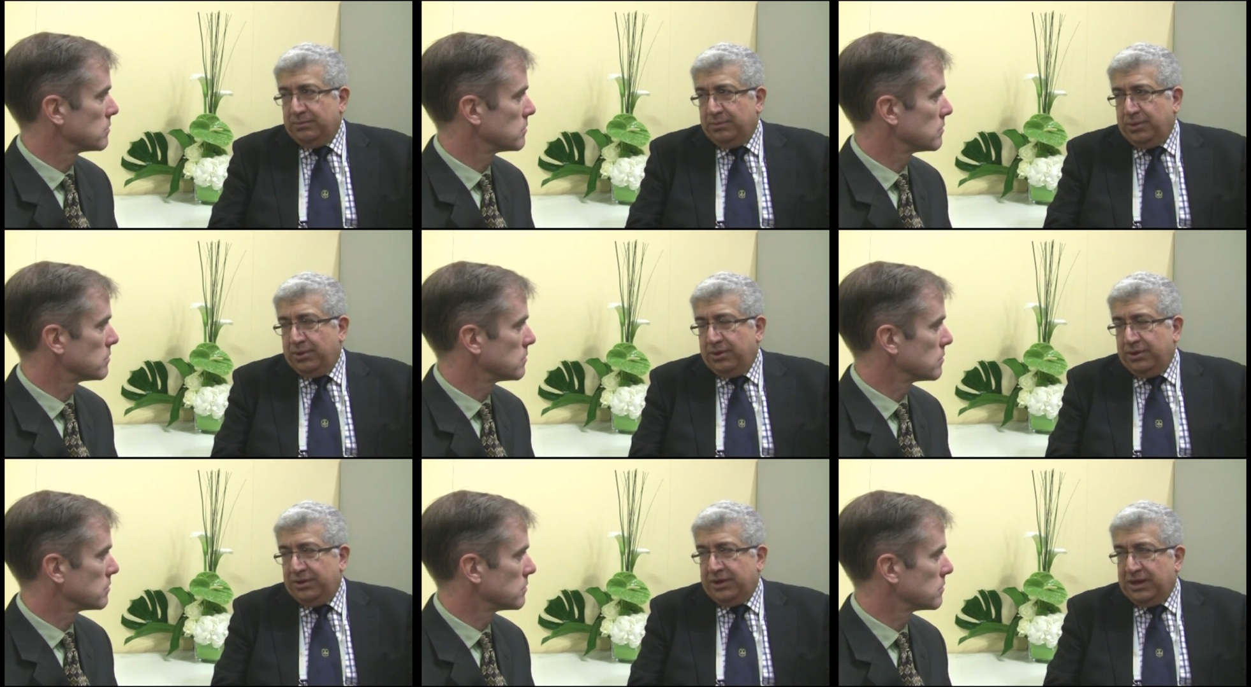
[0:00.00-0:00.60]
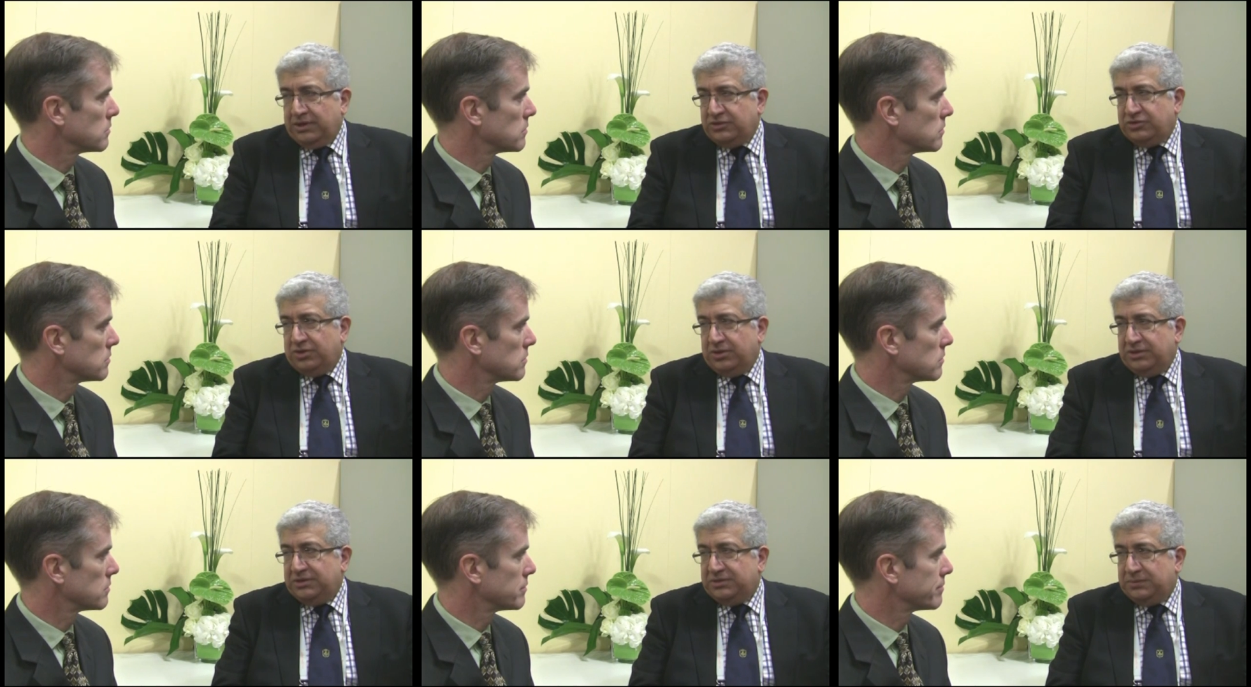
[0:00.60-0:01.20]
Speaker 1: bone and
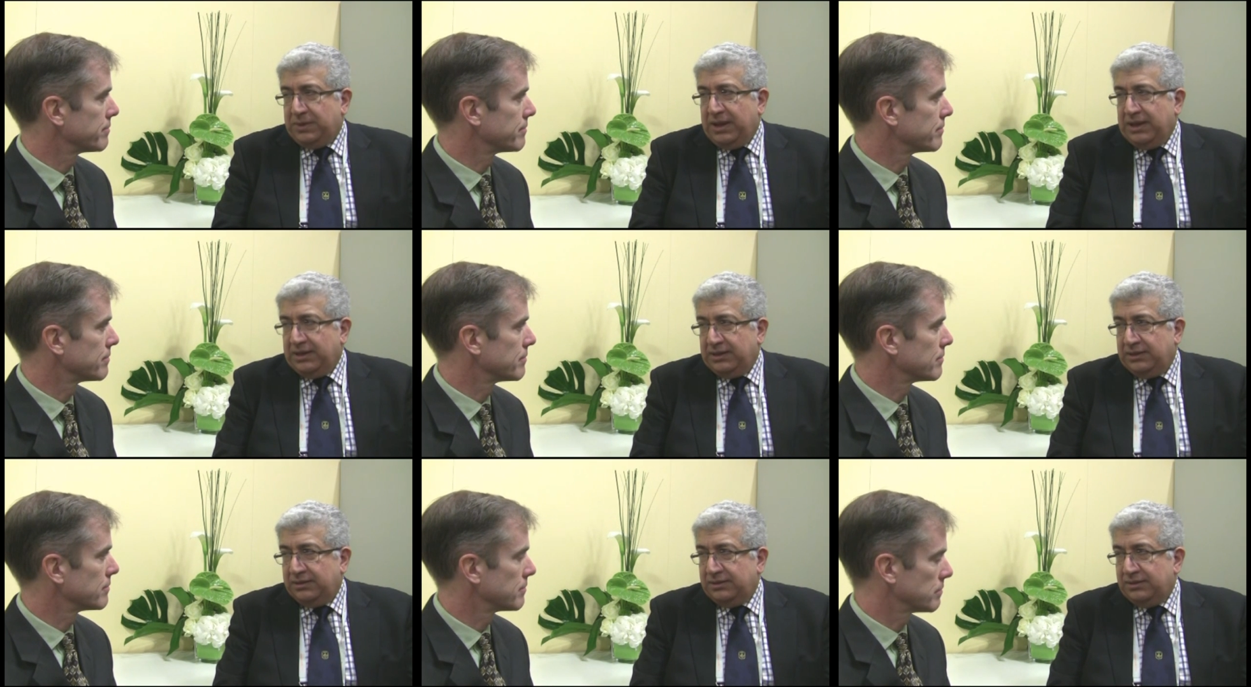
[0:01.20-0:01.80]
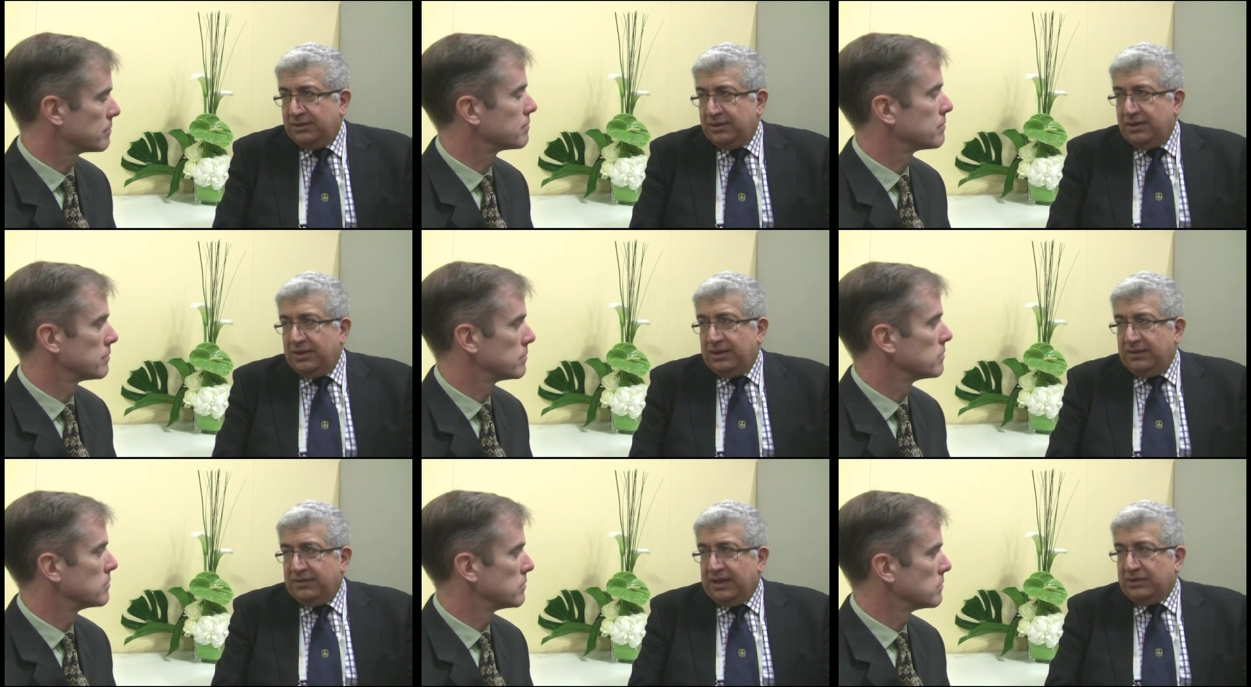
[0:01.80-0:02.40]
joint pain,
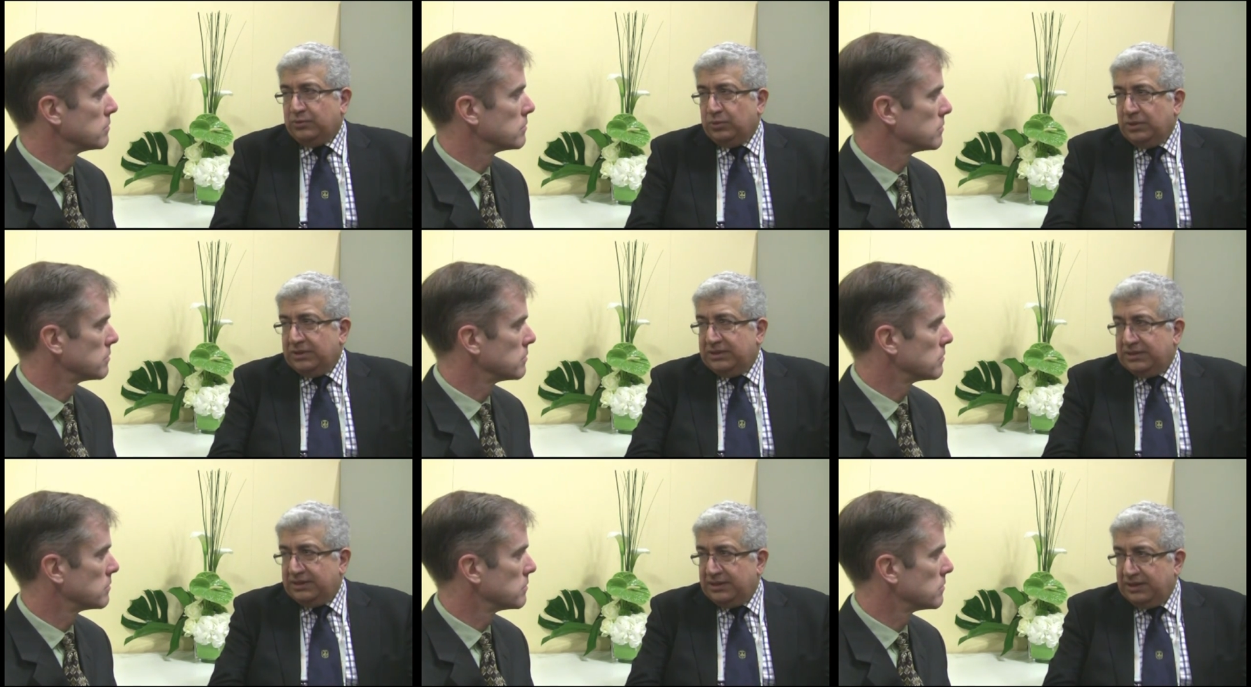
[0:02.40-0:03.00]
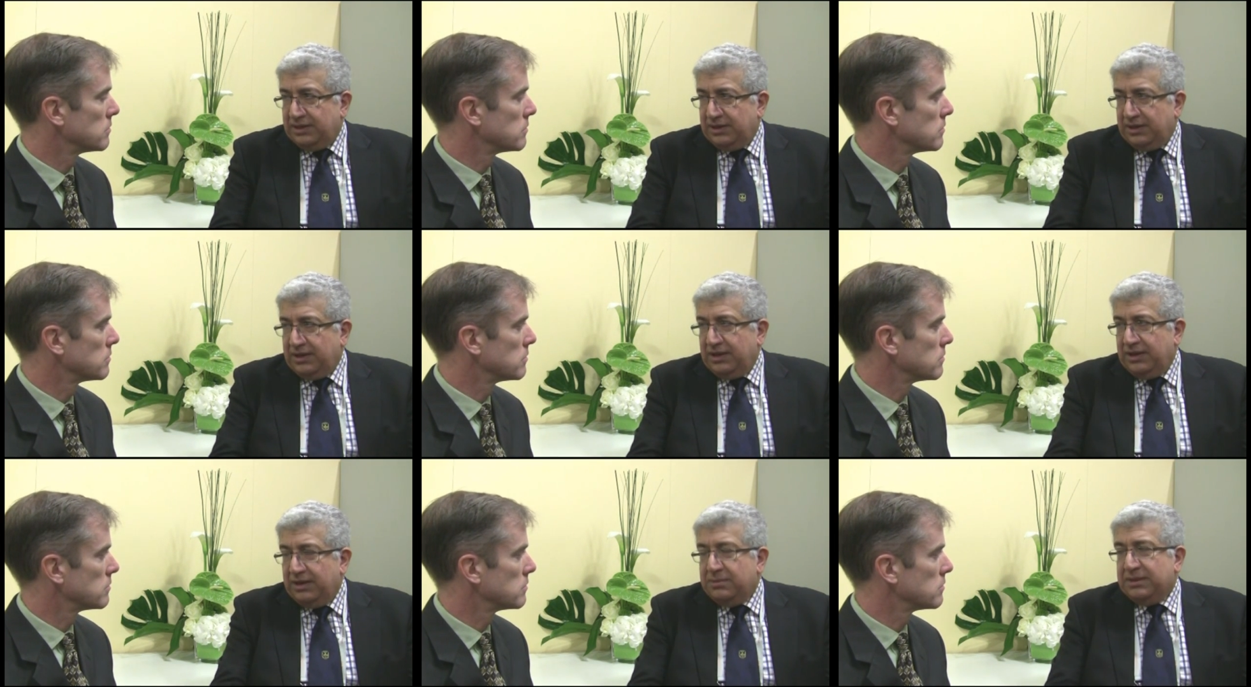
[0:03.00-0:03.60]
that would
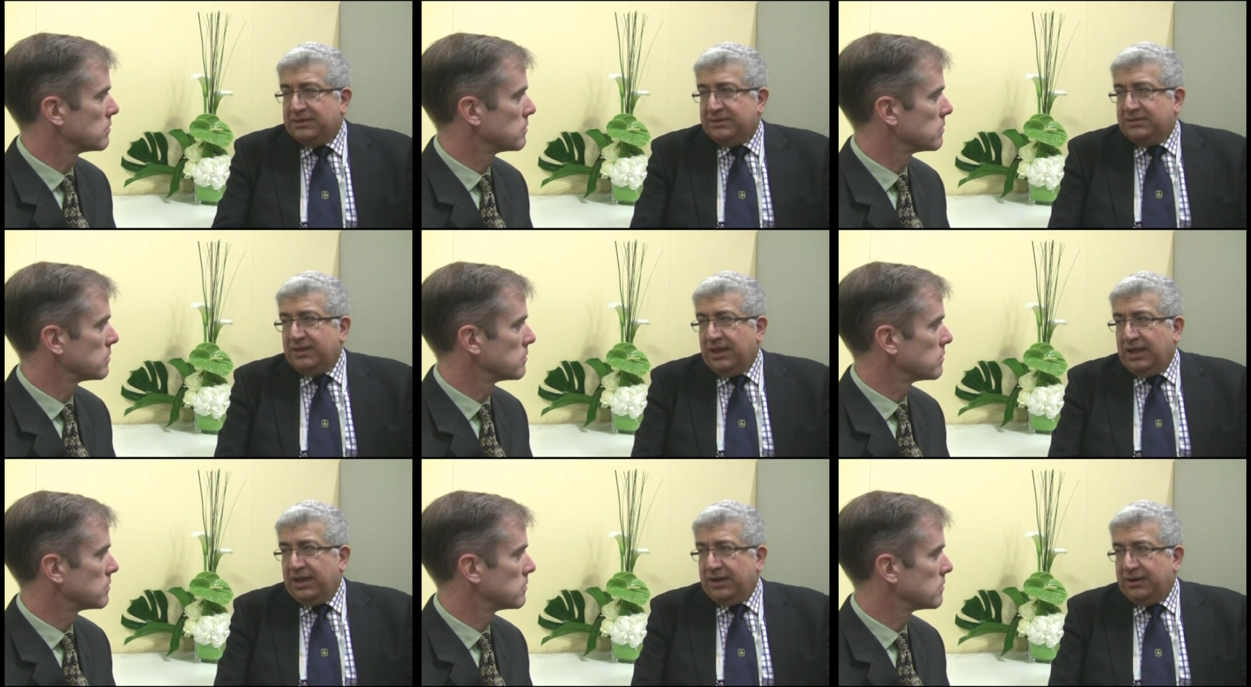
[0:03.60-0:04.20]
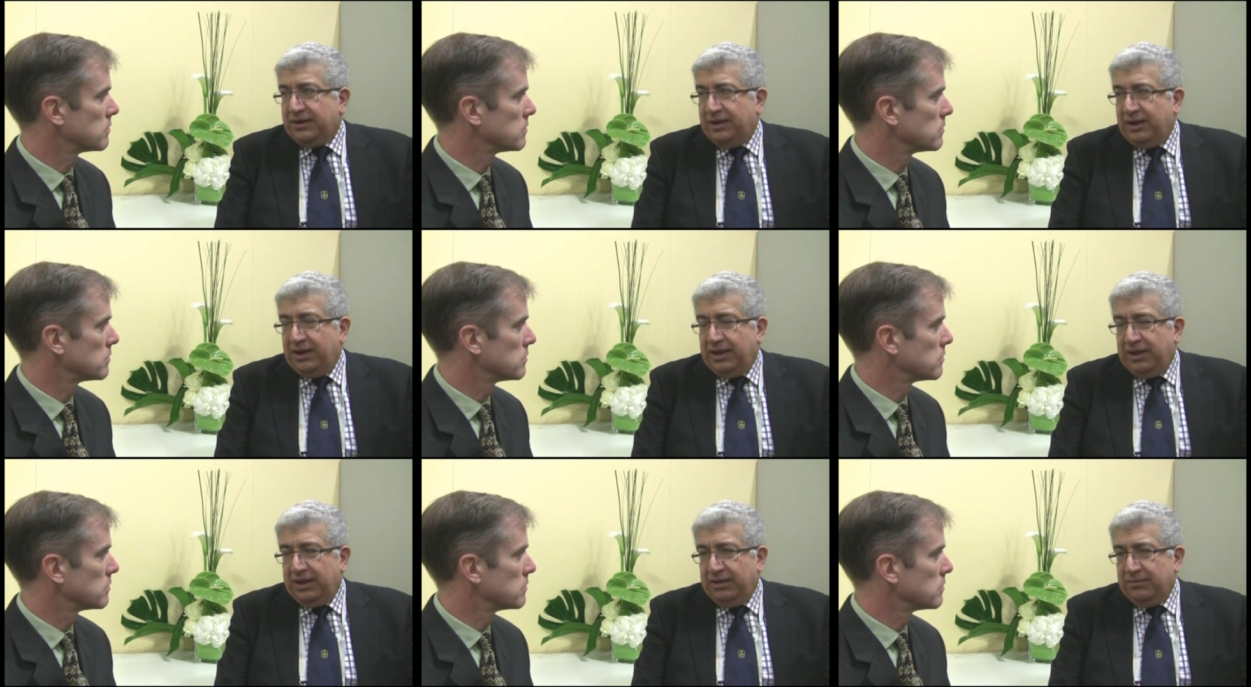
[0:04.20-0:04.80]
limit their
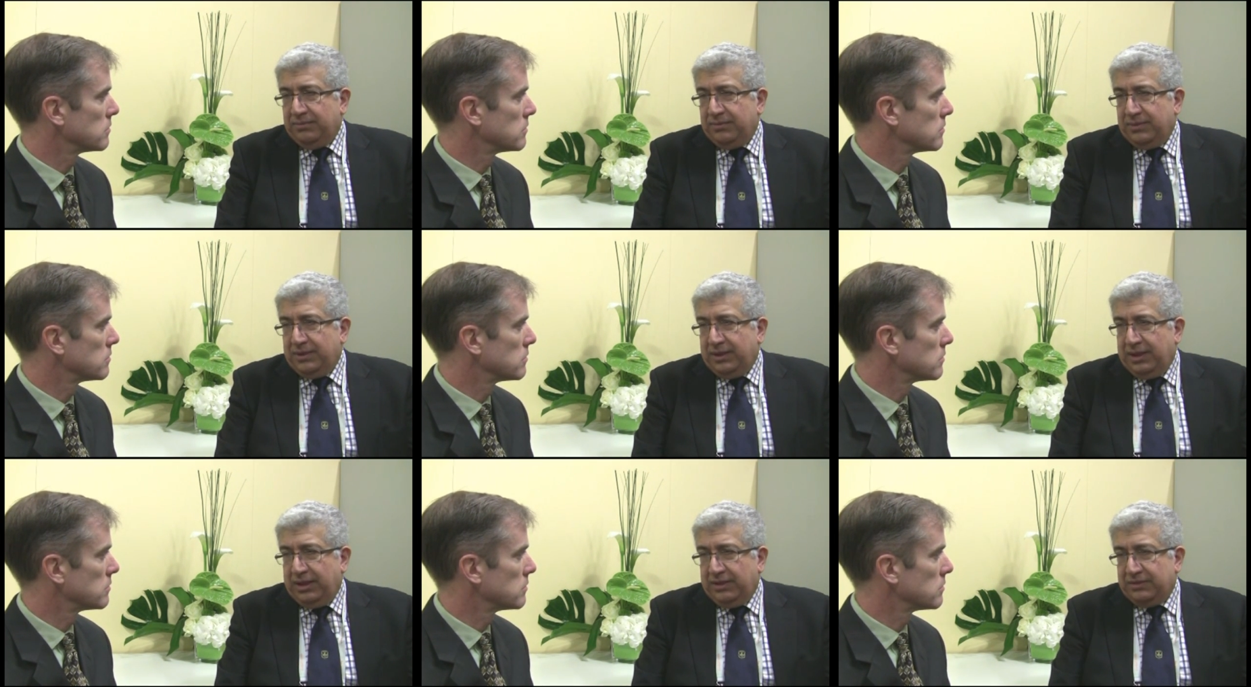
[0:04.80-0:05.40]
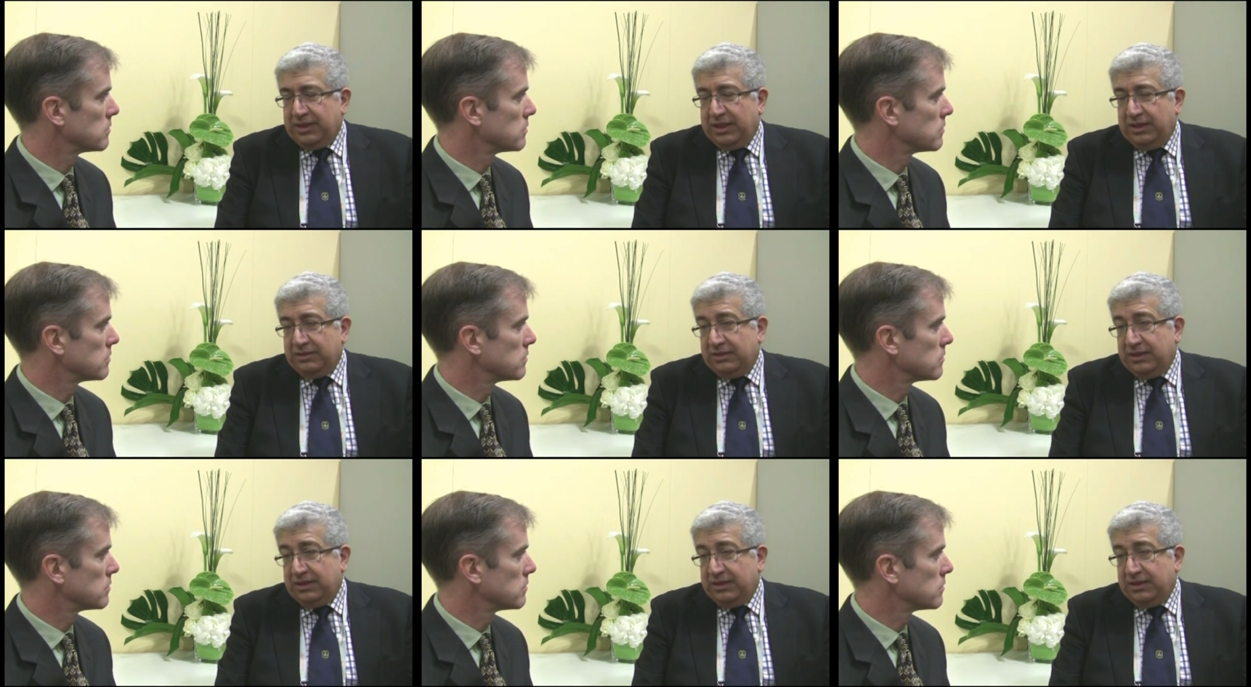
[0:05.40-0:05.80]
uh, um, uh, their,